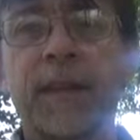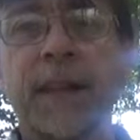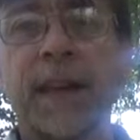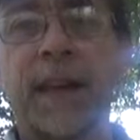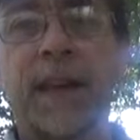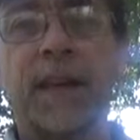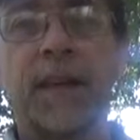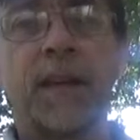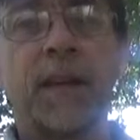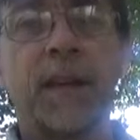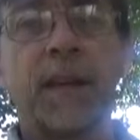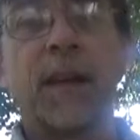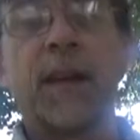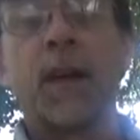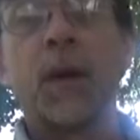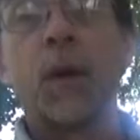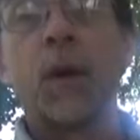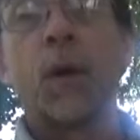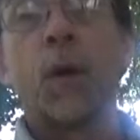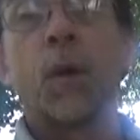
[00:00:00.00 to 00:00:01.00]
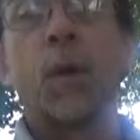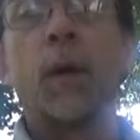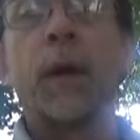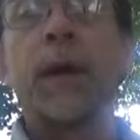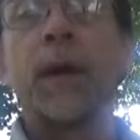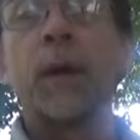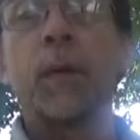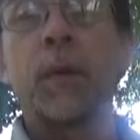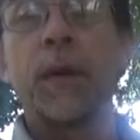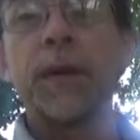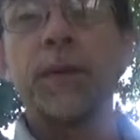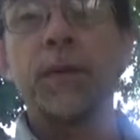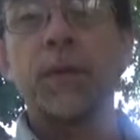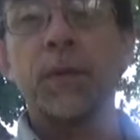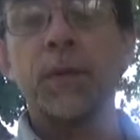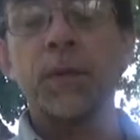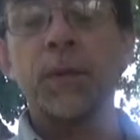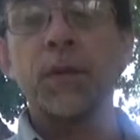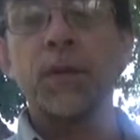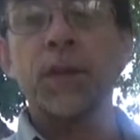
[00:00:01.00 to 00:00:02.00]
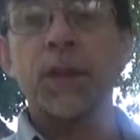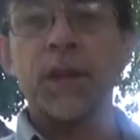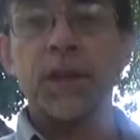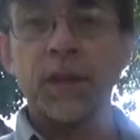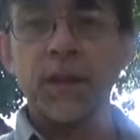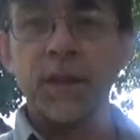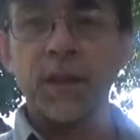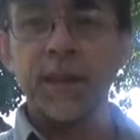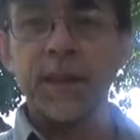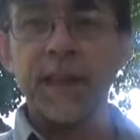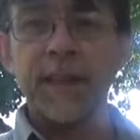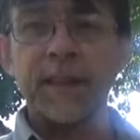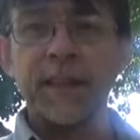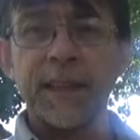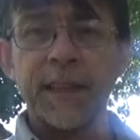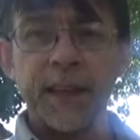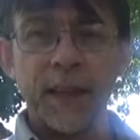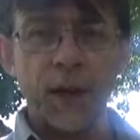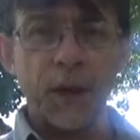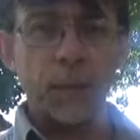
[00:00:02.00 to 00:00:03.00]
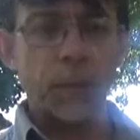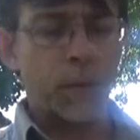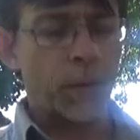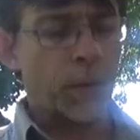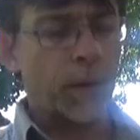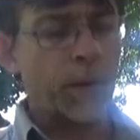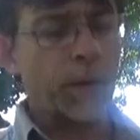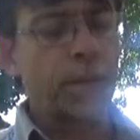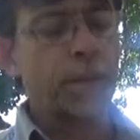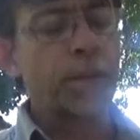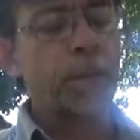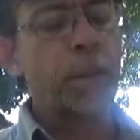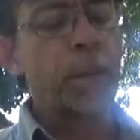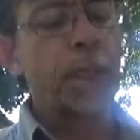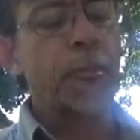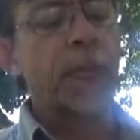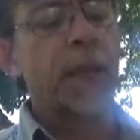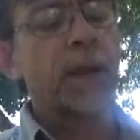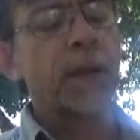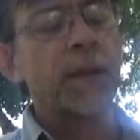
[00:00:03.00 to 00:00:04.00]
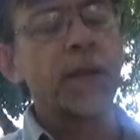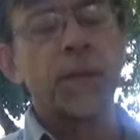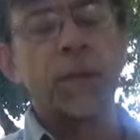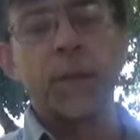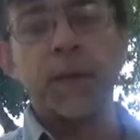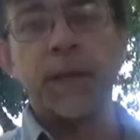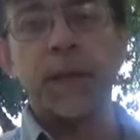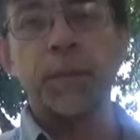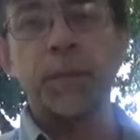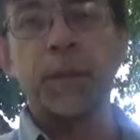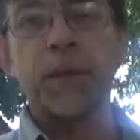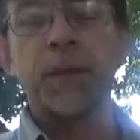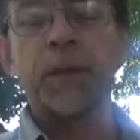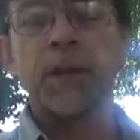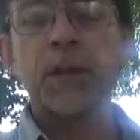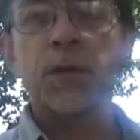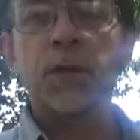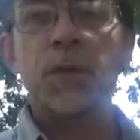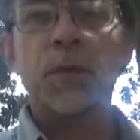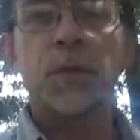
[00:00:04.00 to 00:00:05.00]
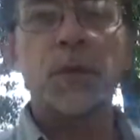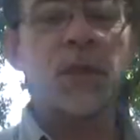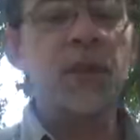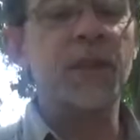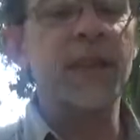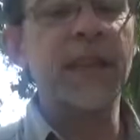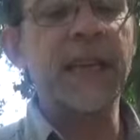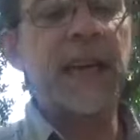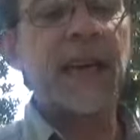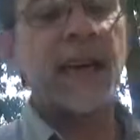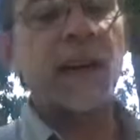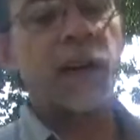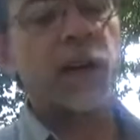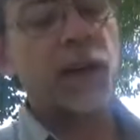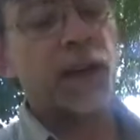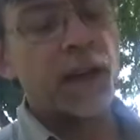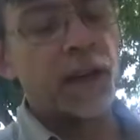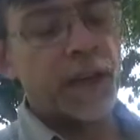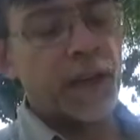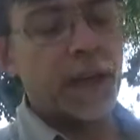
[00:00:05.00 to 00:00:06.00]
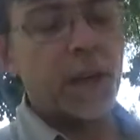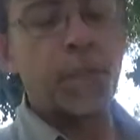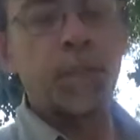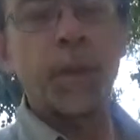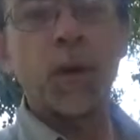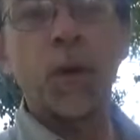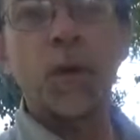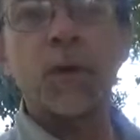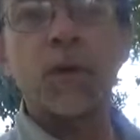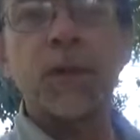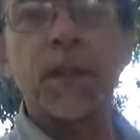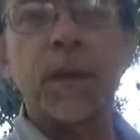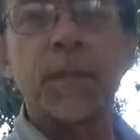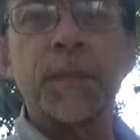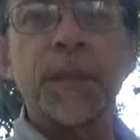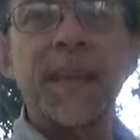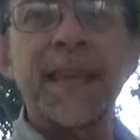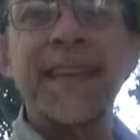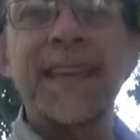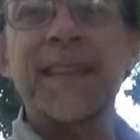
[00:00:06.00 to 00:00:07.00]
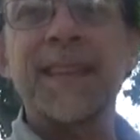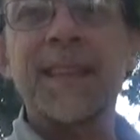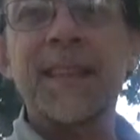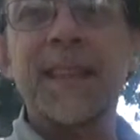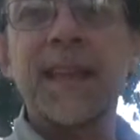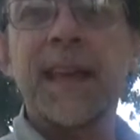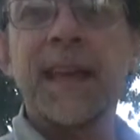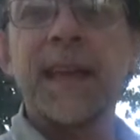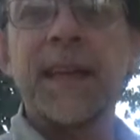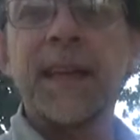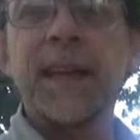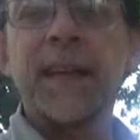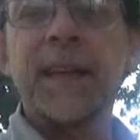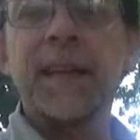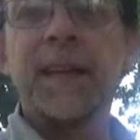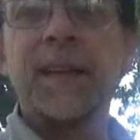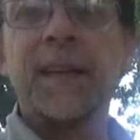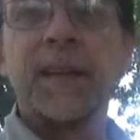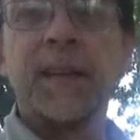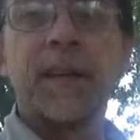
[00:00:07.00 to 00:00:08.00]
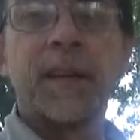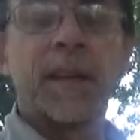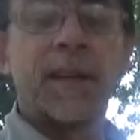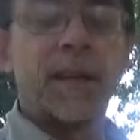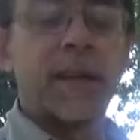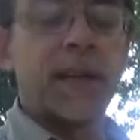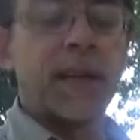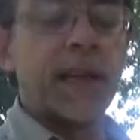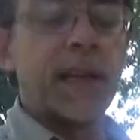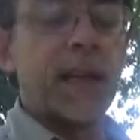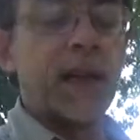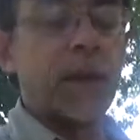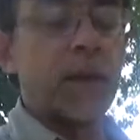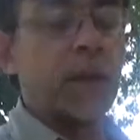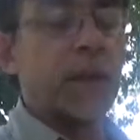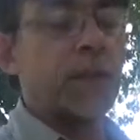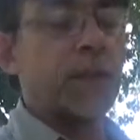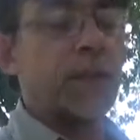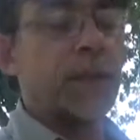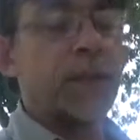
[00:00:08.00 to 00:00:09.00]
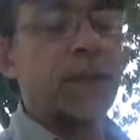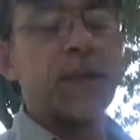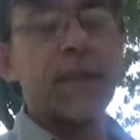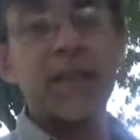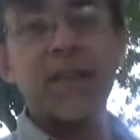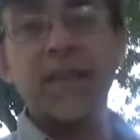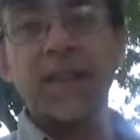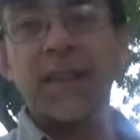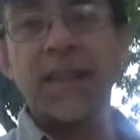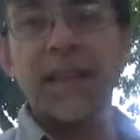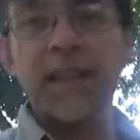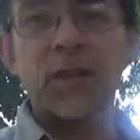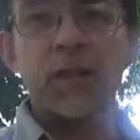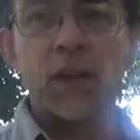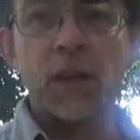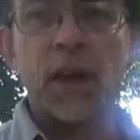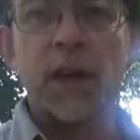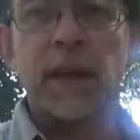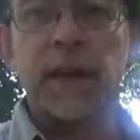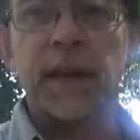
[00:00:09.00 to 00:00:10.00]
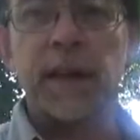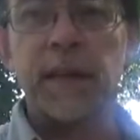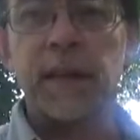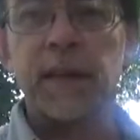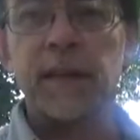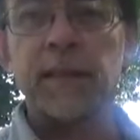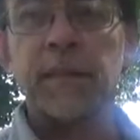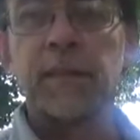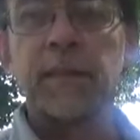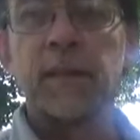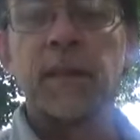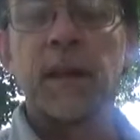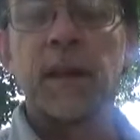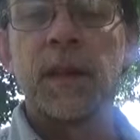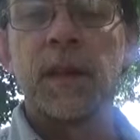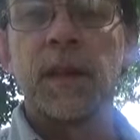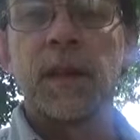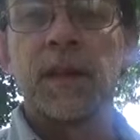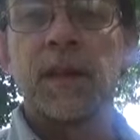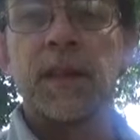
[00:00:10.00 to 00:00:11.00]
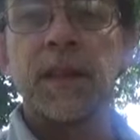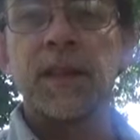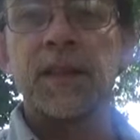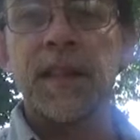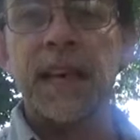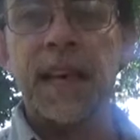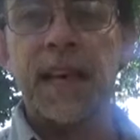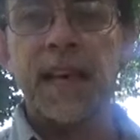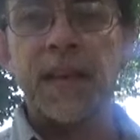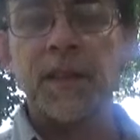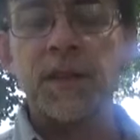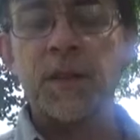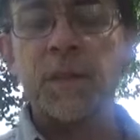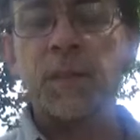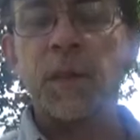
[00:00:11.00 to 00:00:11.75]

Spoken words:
that. When I went through security at the airport, when they put this through the scanner, it broke something inside. Now, this is electronic. This has